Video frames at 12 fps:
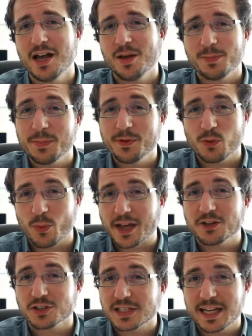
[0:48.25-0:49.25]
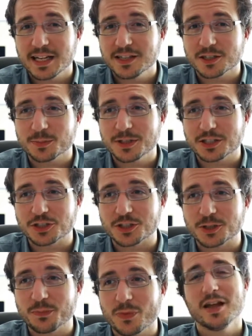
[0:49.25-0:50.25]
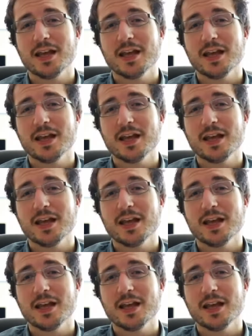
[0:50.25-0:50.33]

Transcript: maybe a waiter's taking our picture.